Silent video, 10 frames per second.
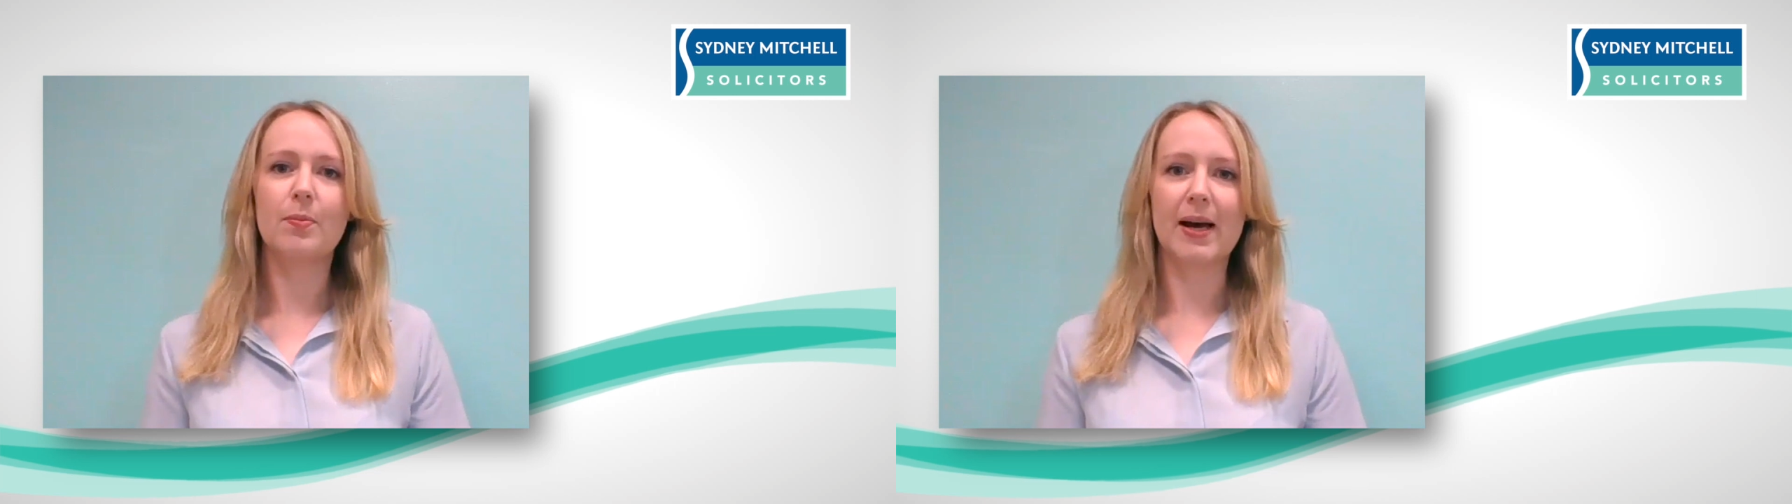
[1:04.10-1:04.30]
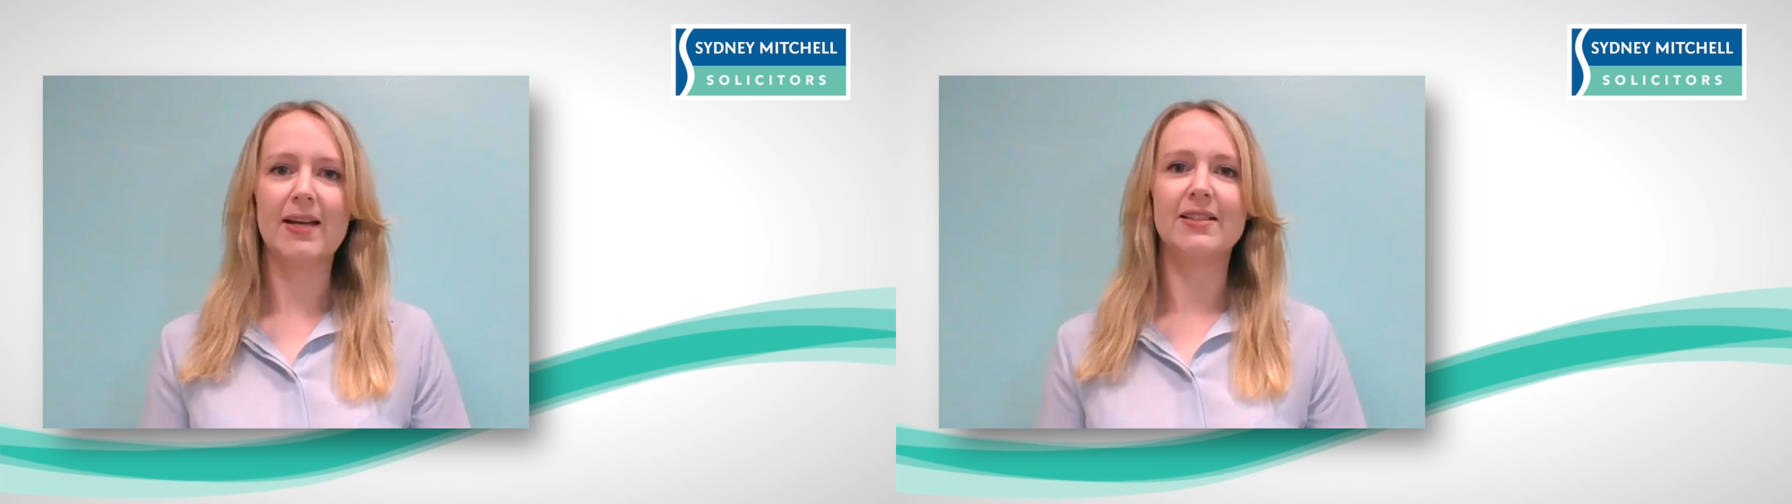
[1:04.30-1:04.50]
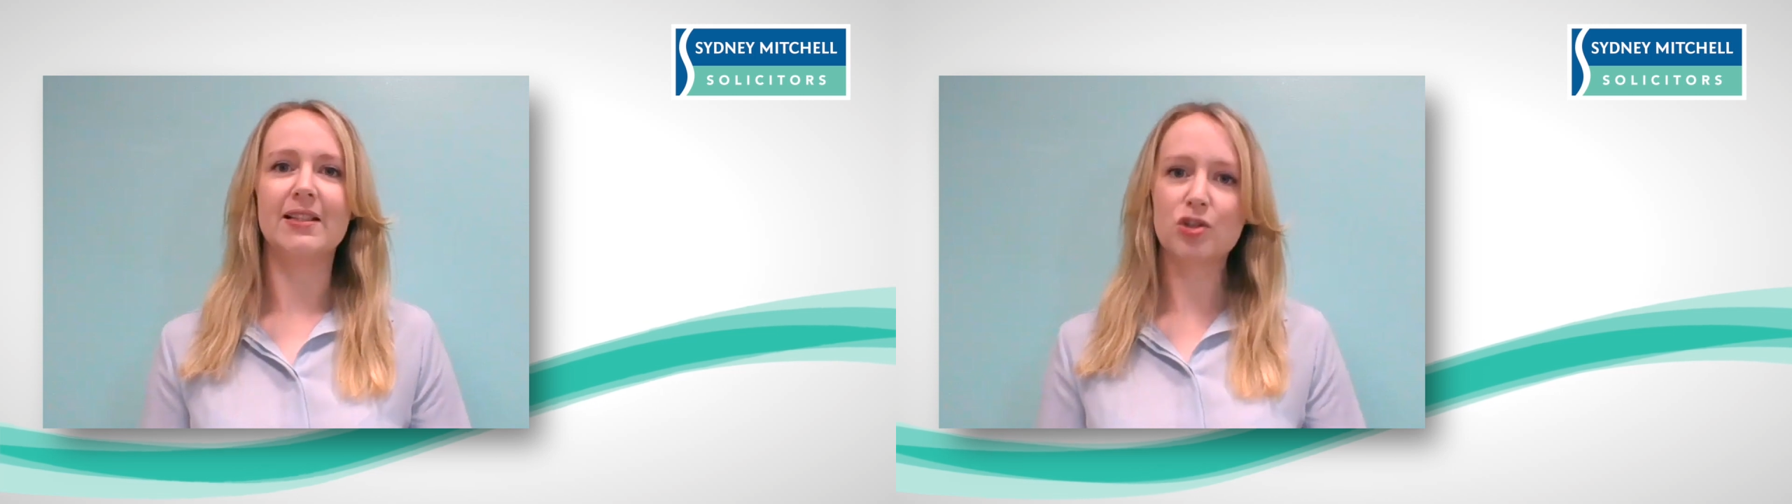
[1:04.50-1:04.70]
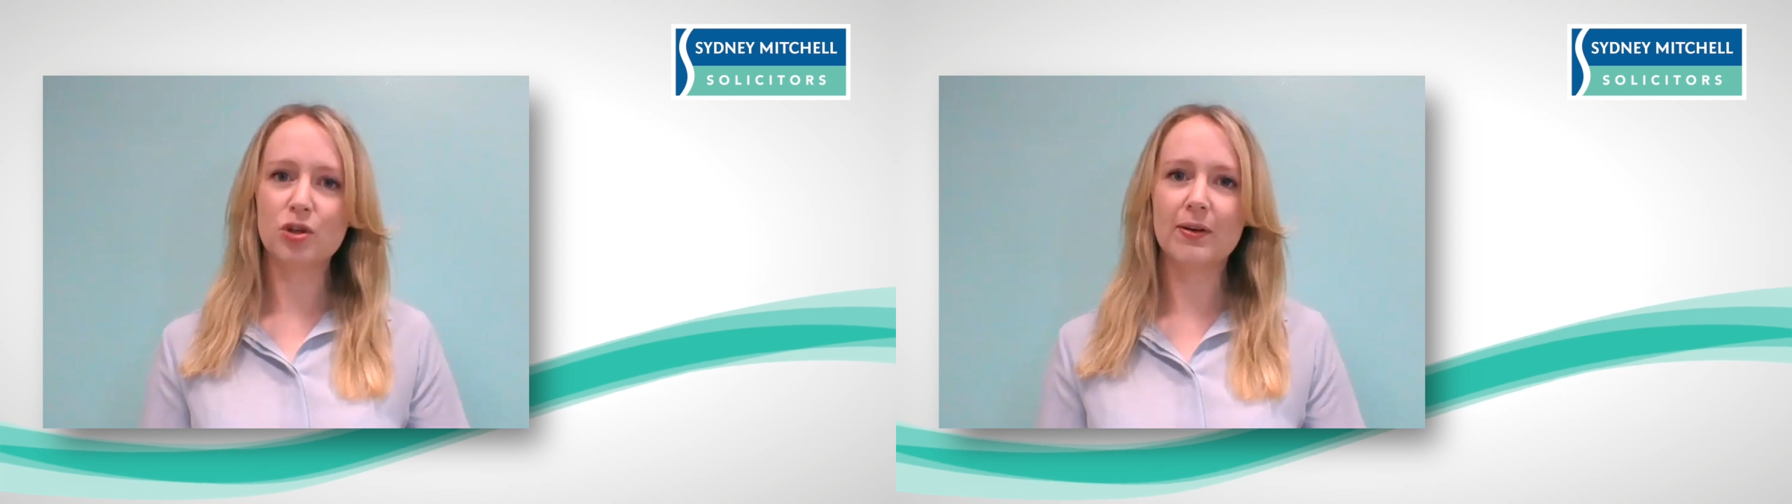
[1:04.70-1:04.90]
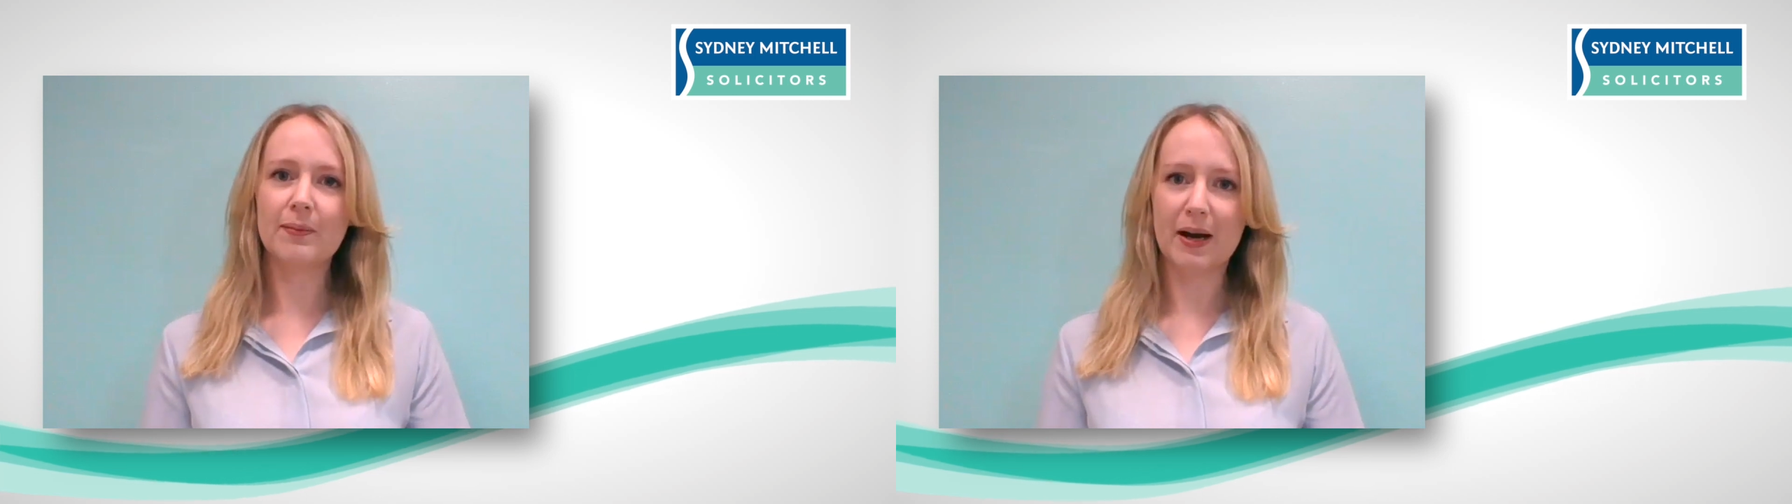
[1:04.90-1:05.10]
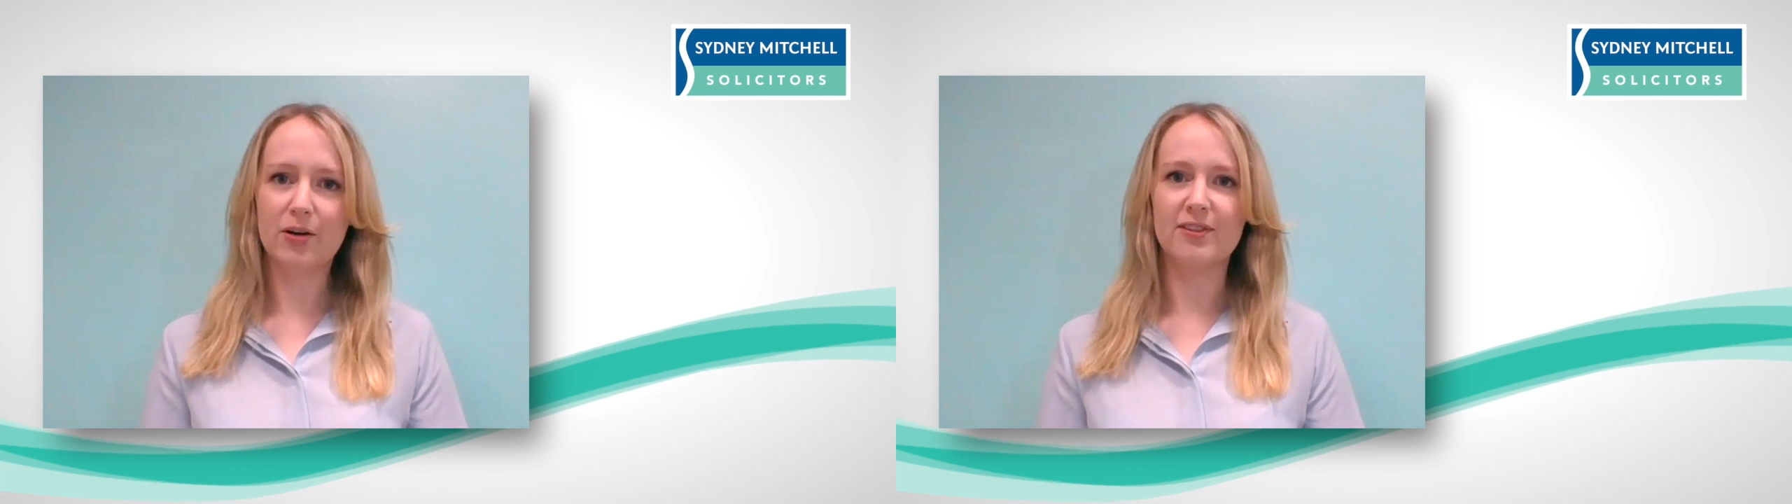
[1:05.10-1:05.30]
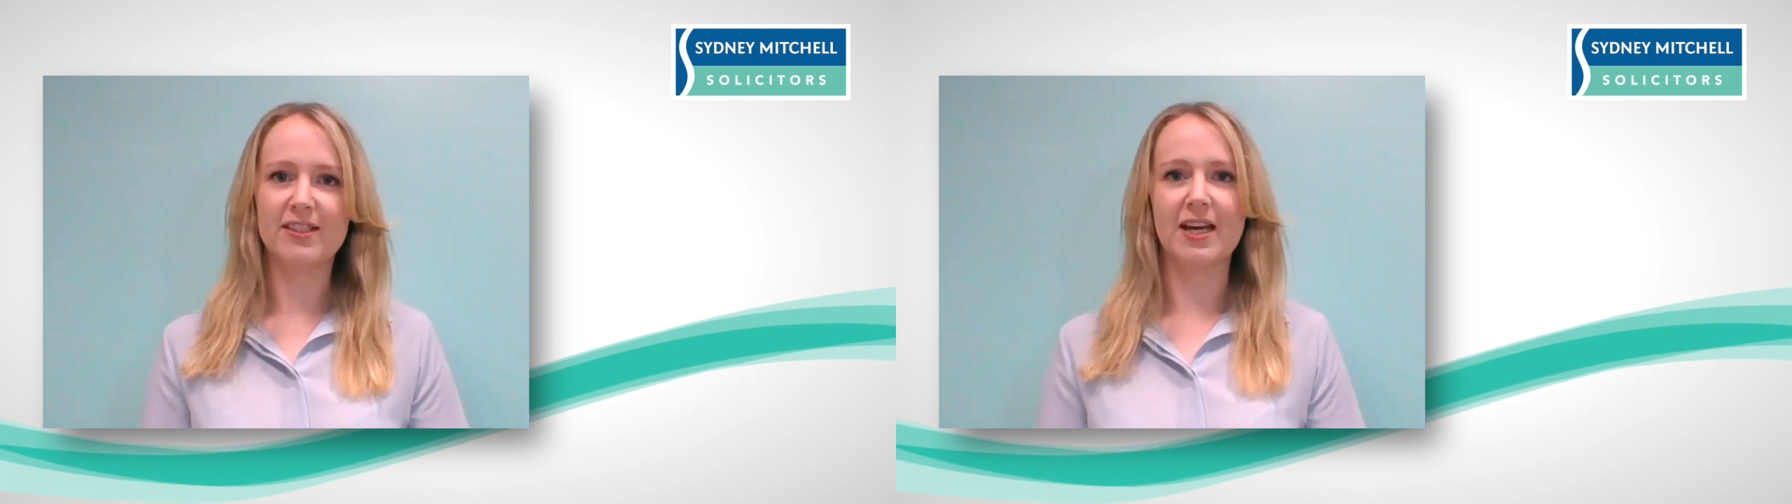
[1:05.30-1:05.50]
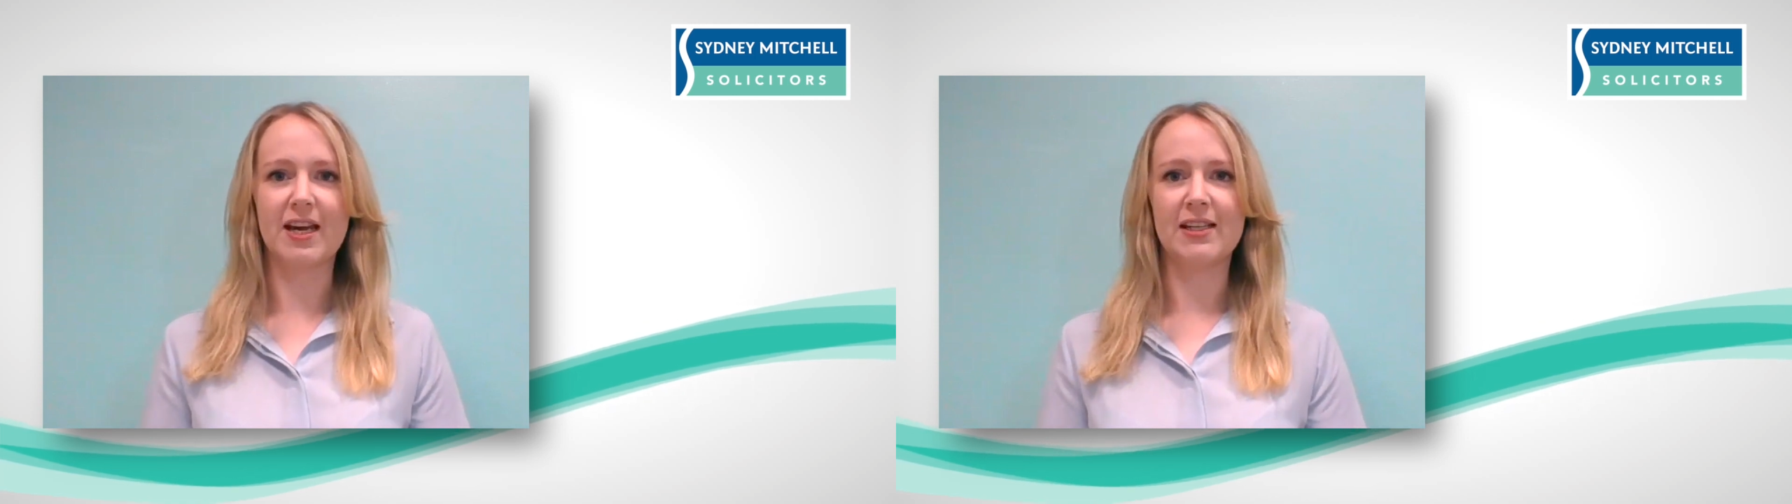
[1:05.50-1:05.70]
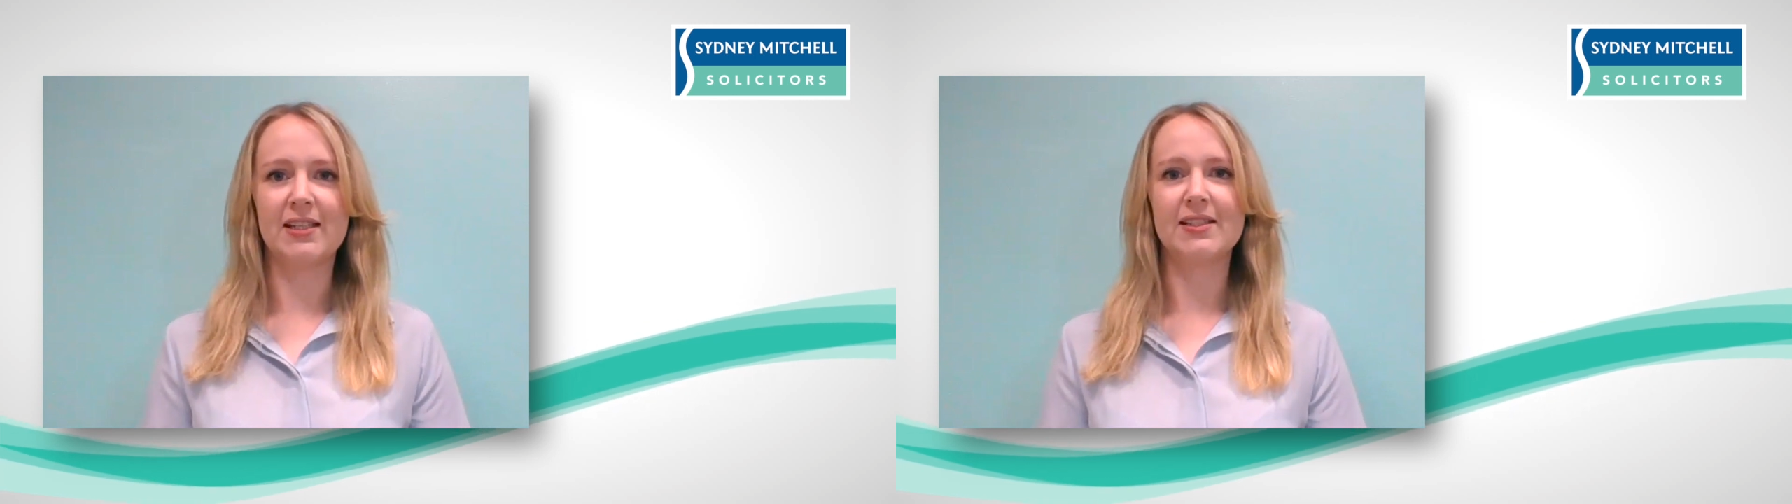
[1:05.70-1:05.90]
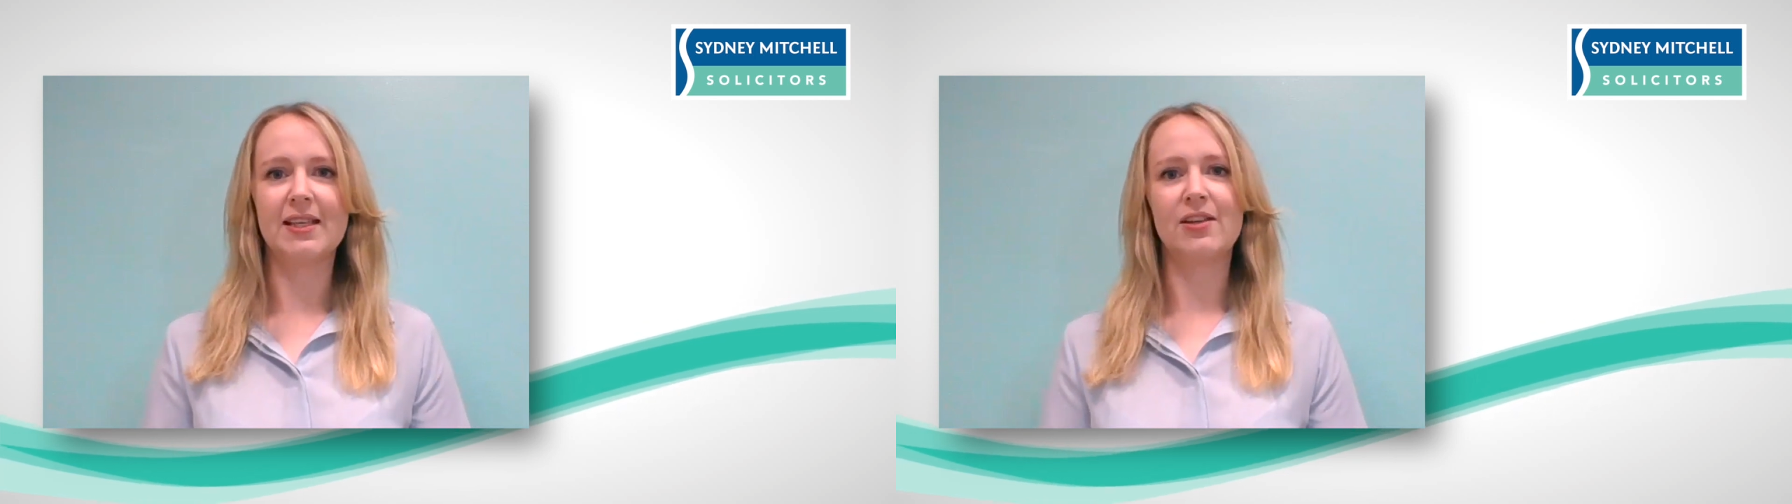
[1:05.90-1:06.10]
prepared an enduring power of attorney
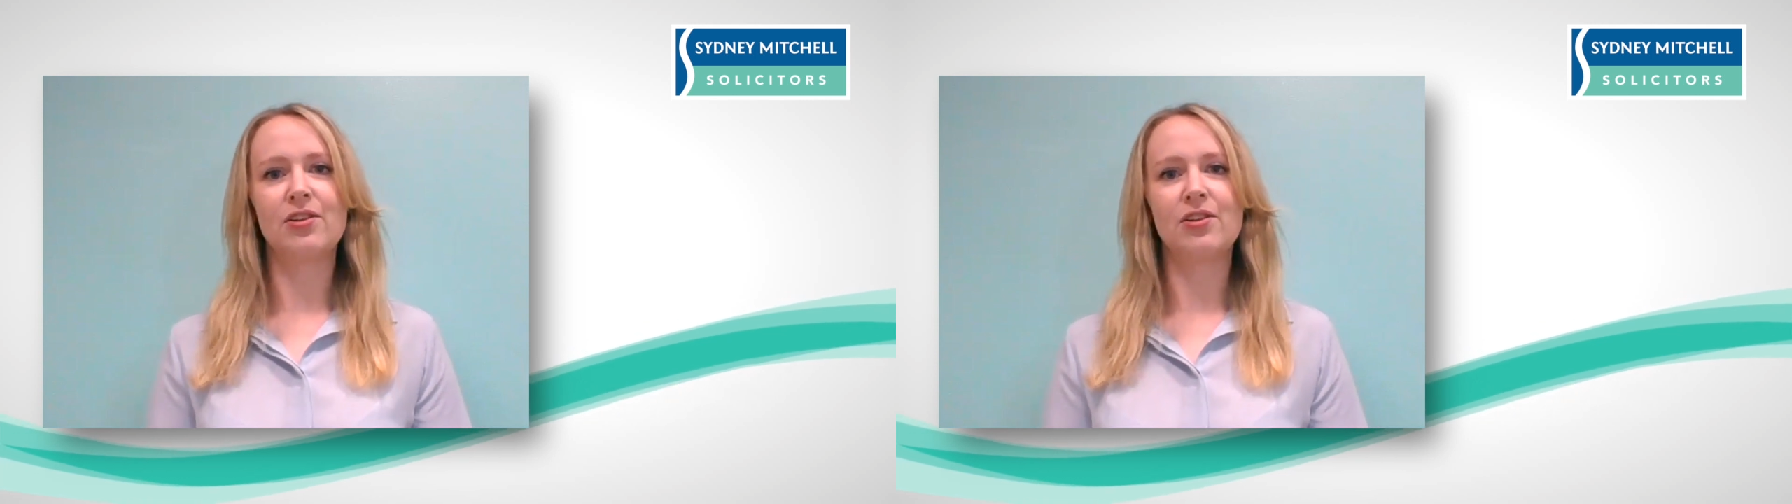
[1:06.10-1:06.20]
is that